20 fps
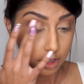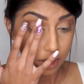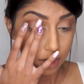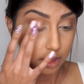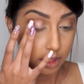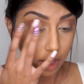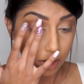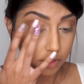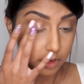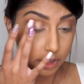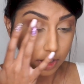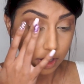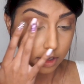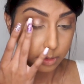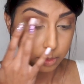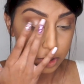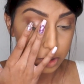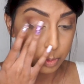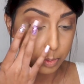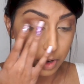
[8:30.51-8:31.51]
And that really
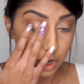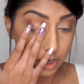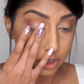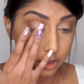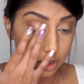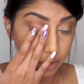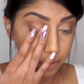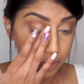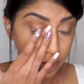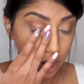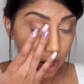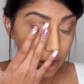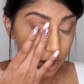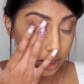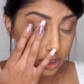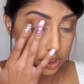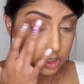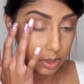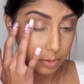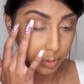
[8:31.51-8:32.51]
helps to brighten up the
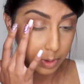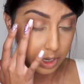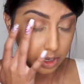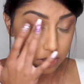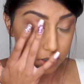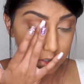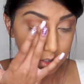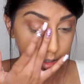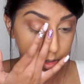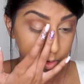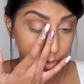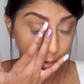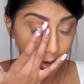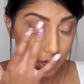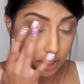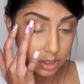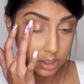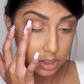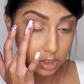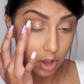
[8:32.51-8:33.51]
eyes a bit too
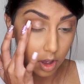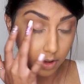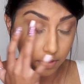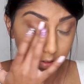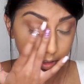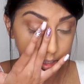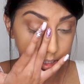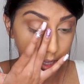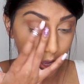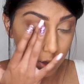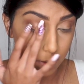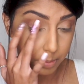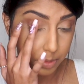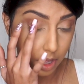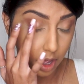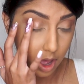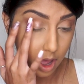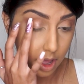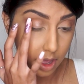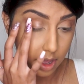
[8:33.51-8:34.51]
and softens up the
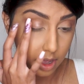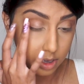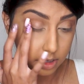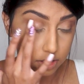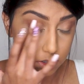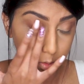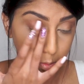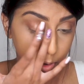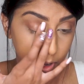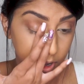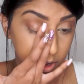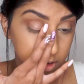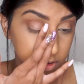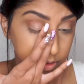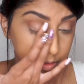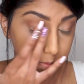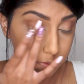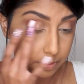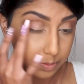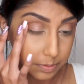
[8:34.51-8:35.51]
eye as
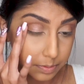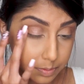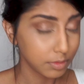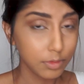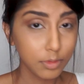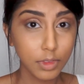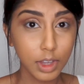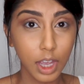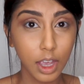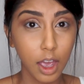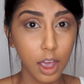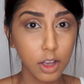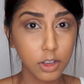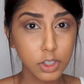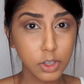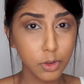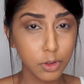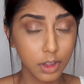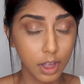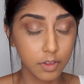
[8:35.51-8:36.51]
well. I
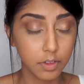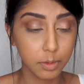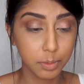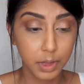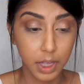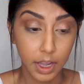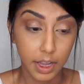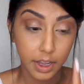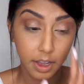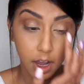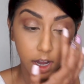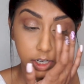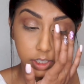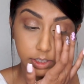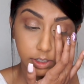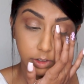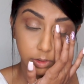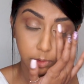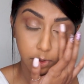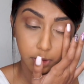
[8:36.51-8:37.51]
also love applying
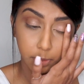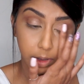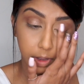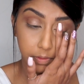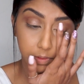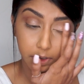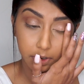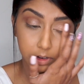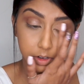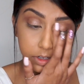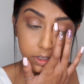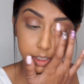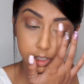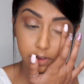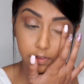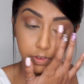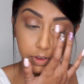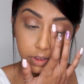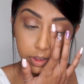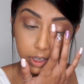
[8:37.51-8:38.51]
eyeshadow with my fingers. I
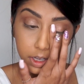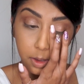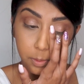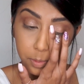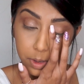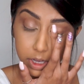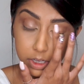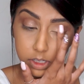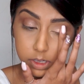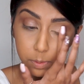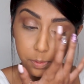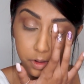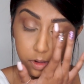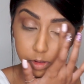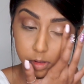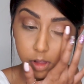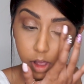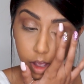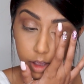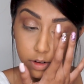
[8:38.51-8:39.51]
feel like it picks up a
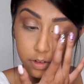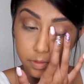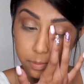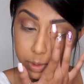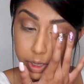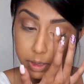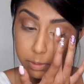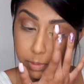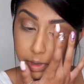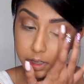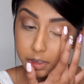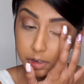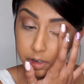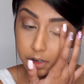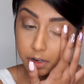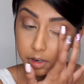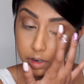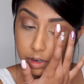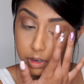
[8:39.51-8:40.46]
lot of pigment.